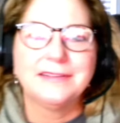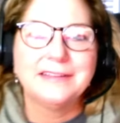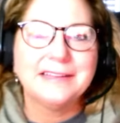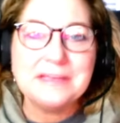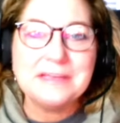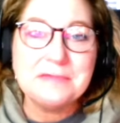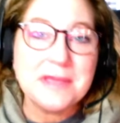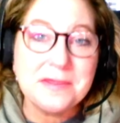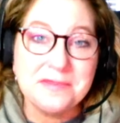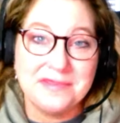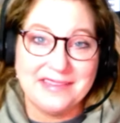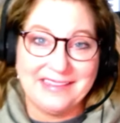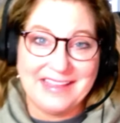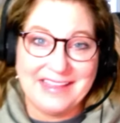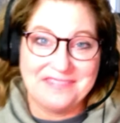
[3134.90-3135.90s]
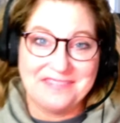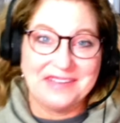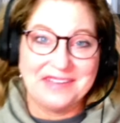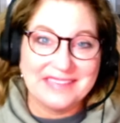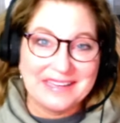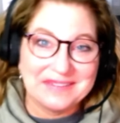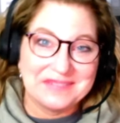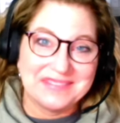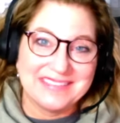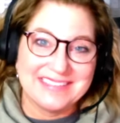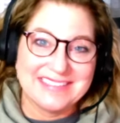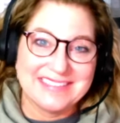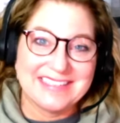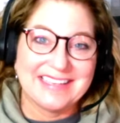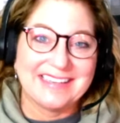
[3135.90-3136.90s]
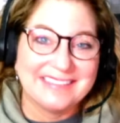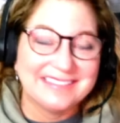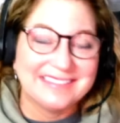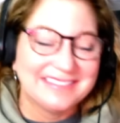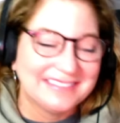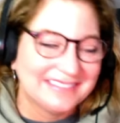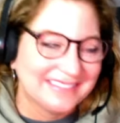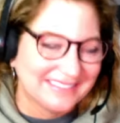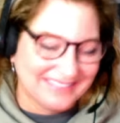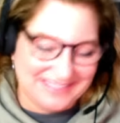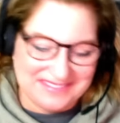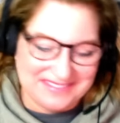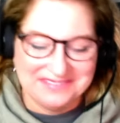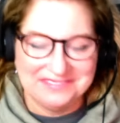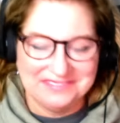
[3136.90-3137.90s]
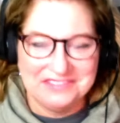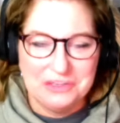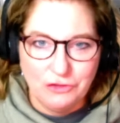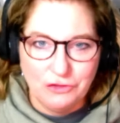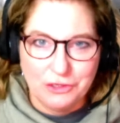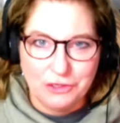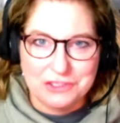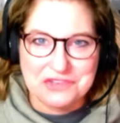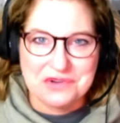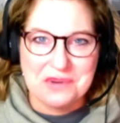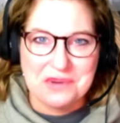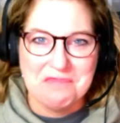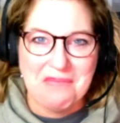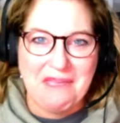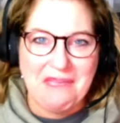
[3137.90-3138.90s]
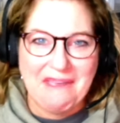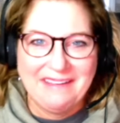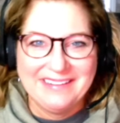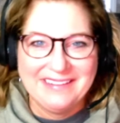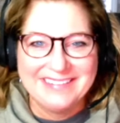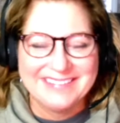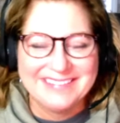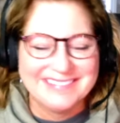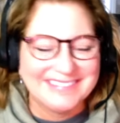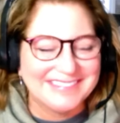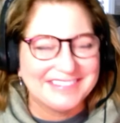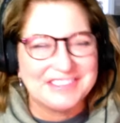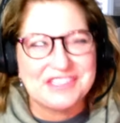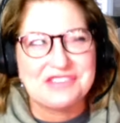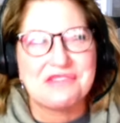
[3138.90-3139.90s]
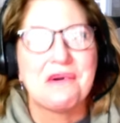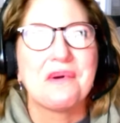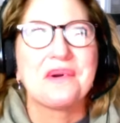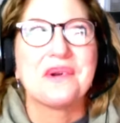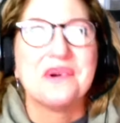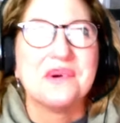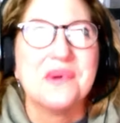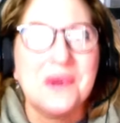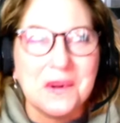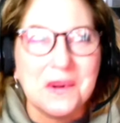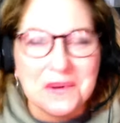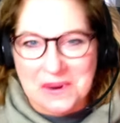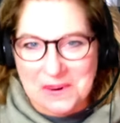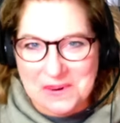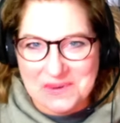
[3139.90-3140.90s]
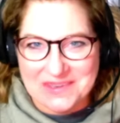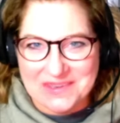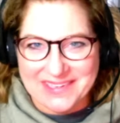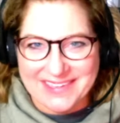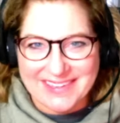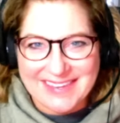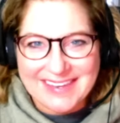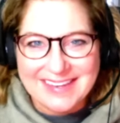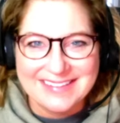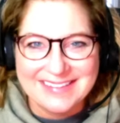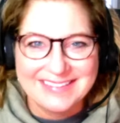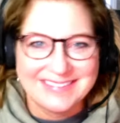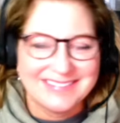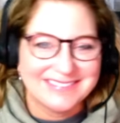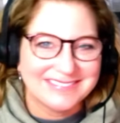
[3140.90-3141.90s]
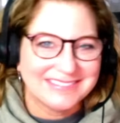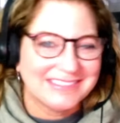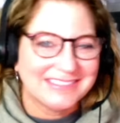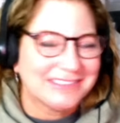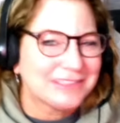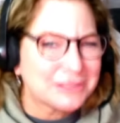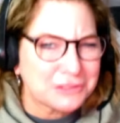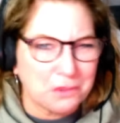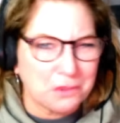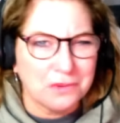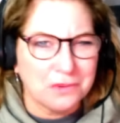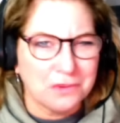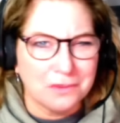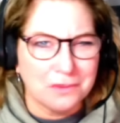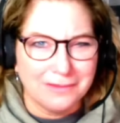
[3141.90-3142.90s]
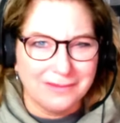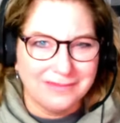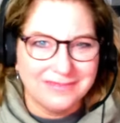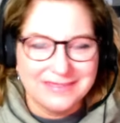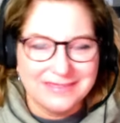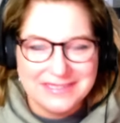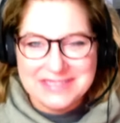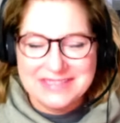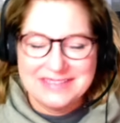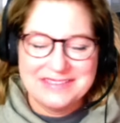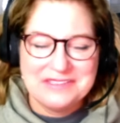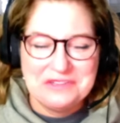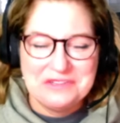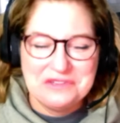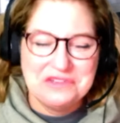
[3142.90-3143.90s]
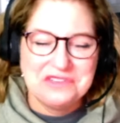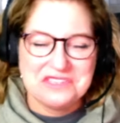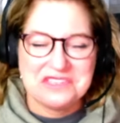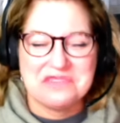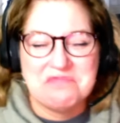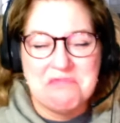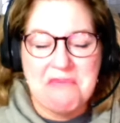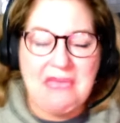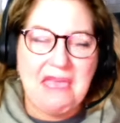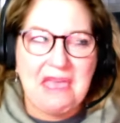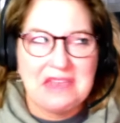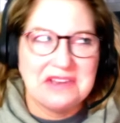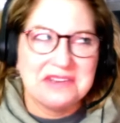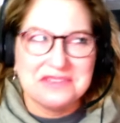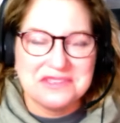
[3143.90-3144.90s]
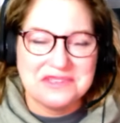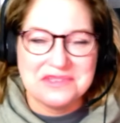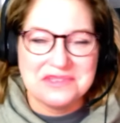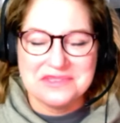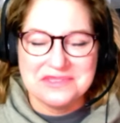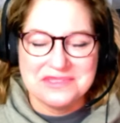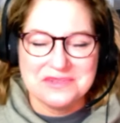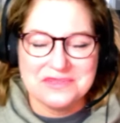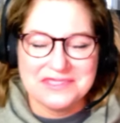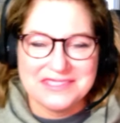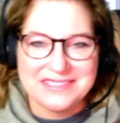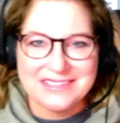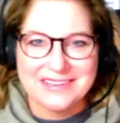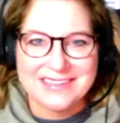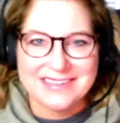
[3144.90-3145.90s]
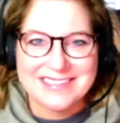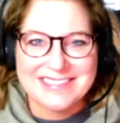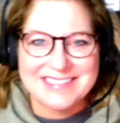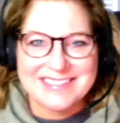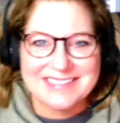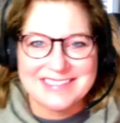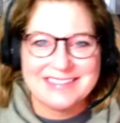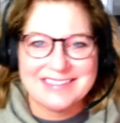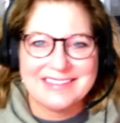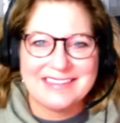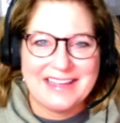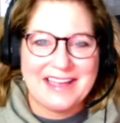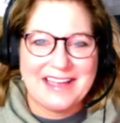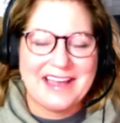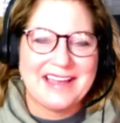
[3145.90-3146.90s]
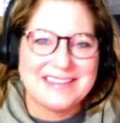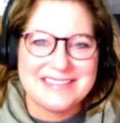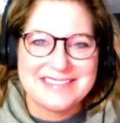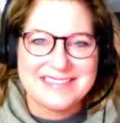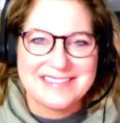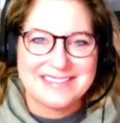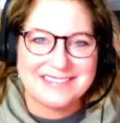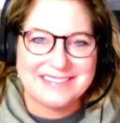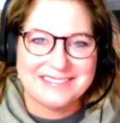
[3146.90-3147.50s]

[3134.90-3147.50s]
It made me laugh out loud when he said it. Next trip, man. You're so cool, Cody. So cool. He's just man and dudes when he talks to guys.